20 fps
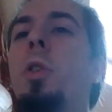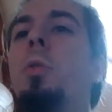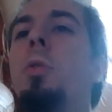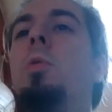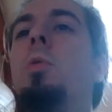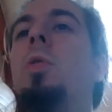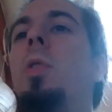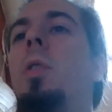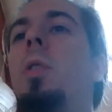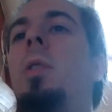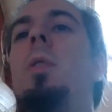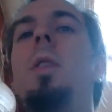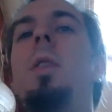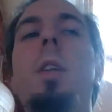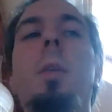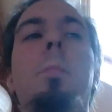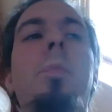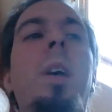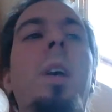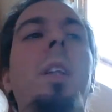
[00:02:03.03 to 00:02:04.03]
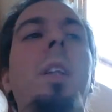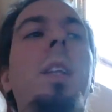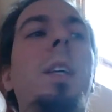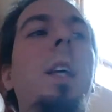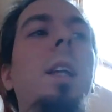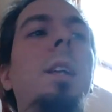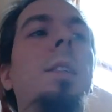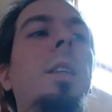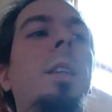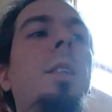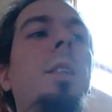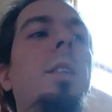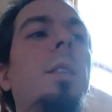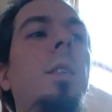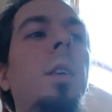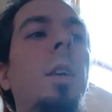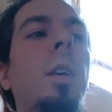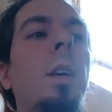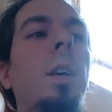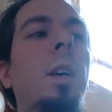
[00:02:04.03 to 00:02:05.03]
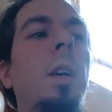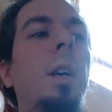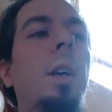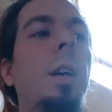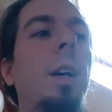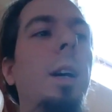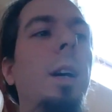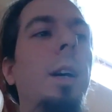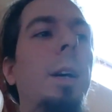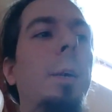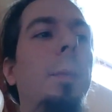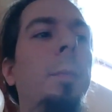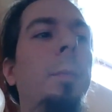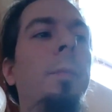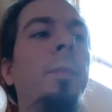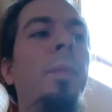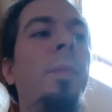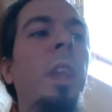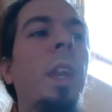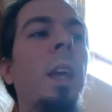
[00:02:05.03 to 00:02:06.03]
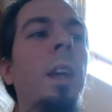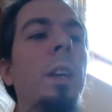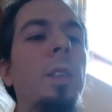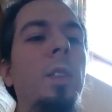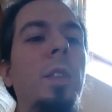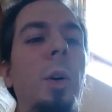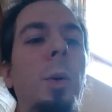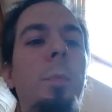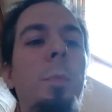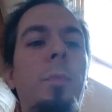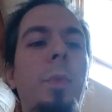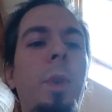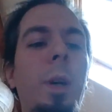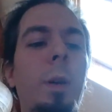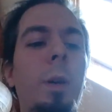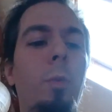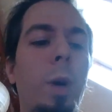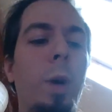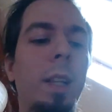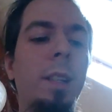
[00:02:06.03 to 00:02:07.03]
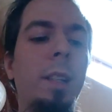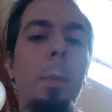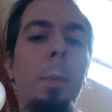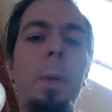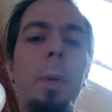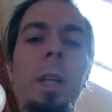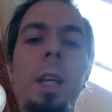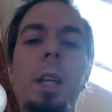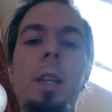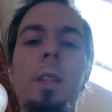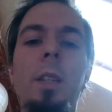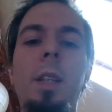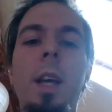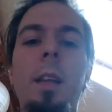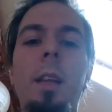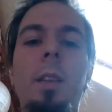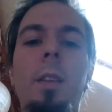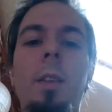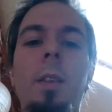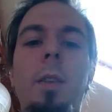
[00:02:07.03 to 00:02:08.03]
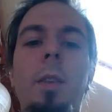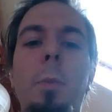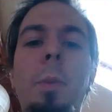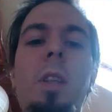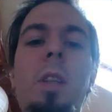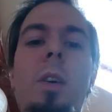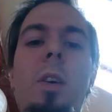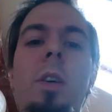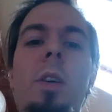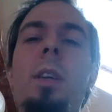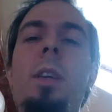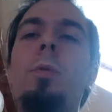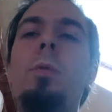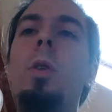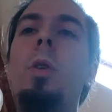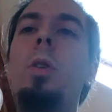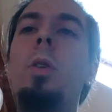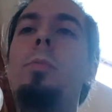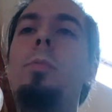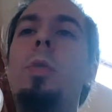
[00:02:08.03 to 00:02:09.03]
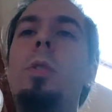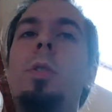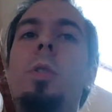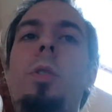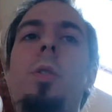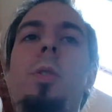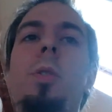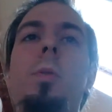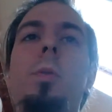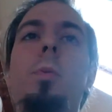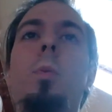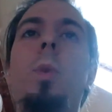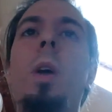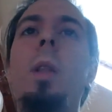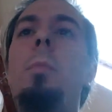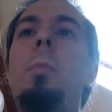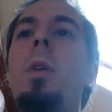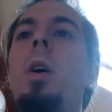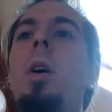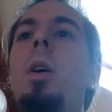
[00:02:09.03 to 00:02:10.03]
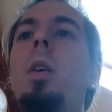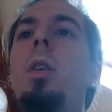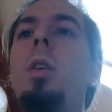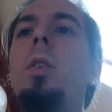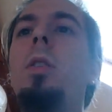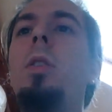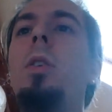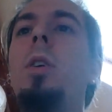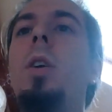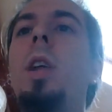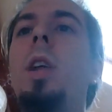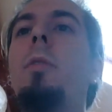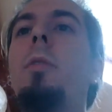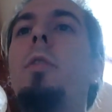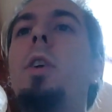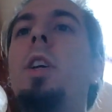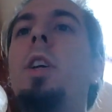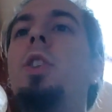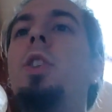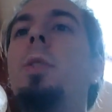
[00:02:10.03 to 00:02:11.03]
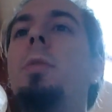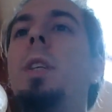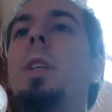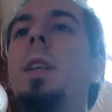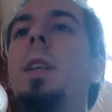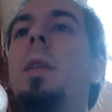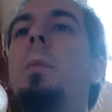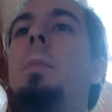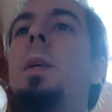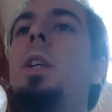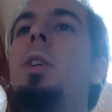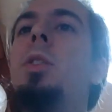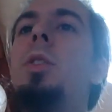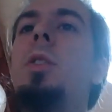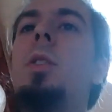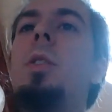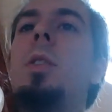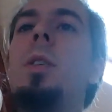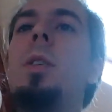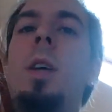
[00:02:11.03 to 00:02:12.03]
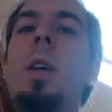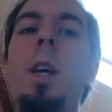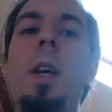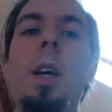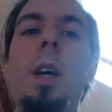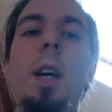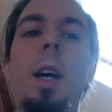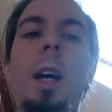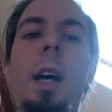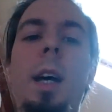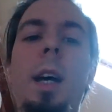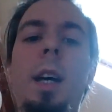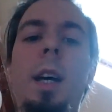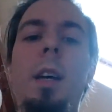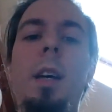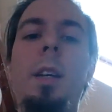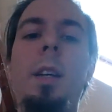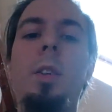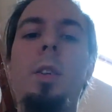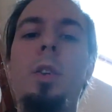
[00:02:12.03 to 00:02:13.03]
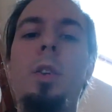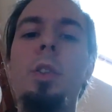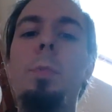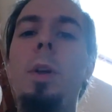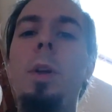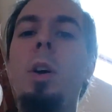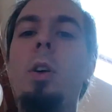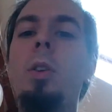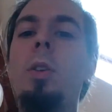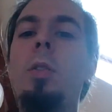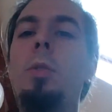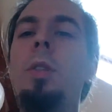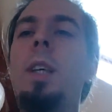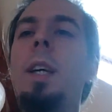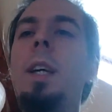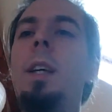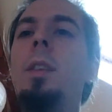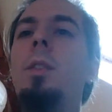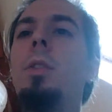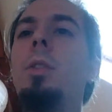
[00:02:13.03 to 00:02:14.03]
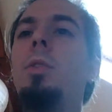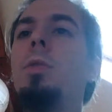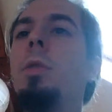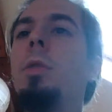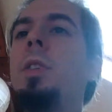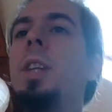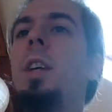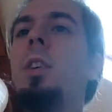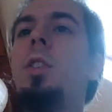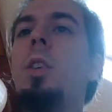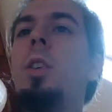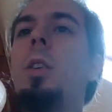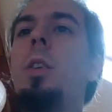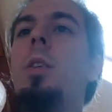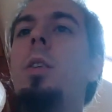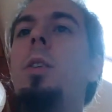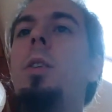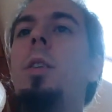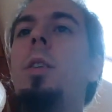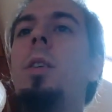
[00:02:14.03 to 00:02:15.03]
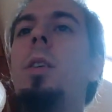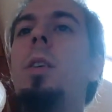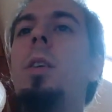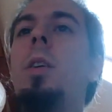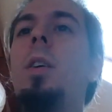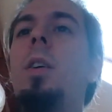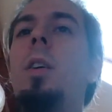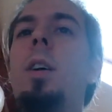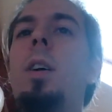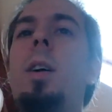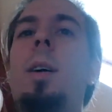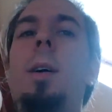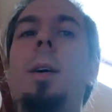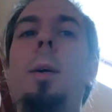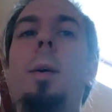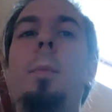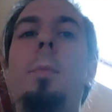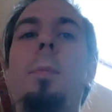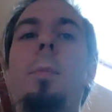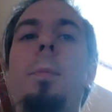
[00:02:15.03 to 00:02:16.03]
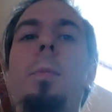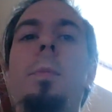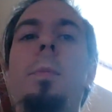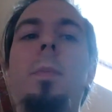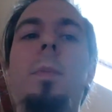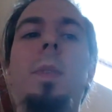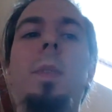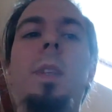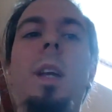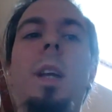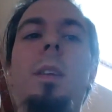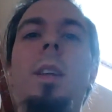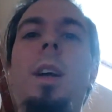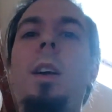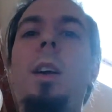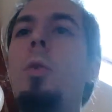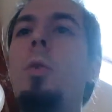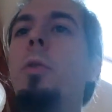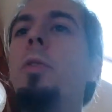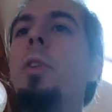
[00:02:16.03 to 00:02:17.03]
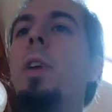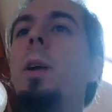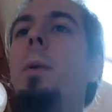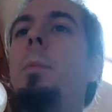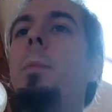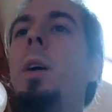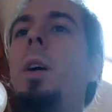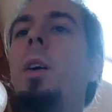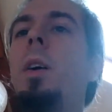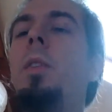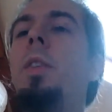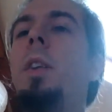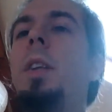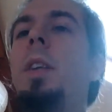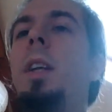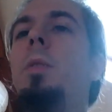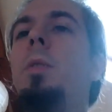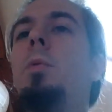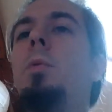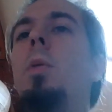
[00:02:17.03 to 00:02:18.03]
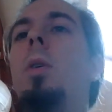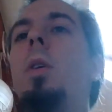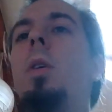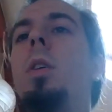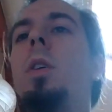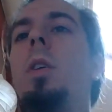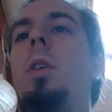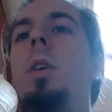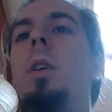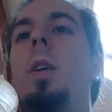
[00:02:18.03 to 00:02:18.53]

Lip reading: user in a practical sense. So what's happening is that the Bitcoin network produces one block on average every 10 minutes. And those blocks contain the transaction that are confirmed on the network